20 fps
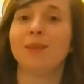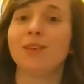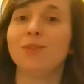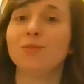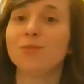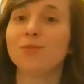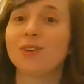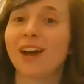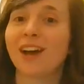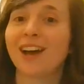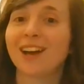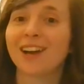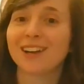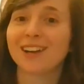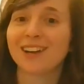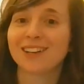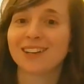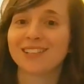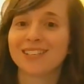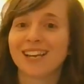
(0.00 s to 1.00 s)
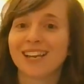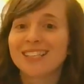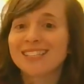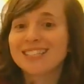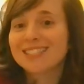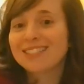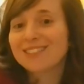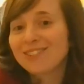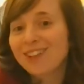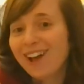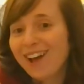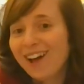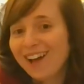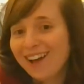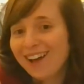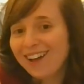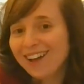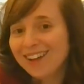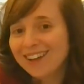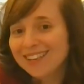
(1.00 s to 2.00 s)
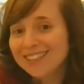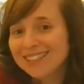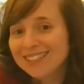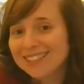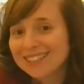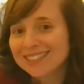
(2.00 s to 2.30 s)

you got a nice little hug,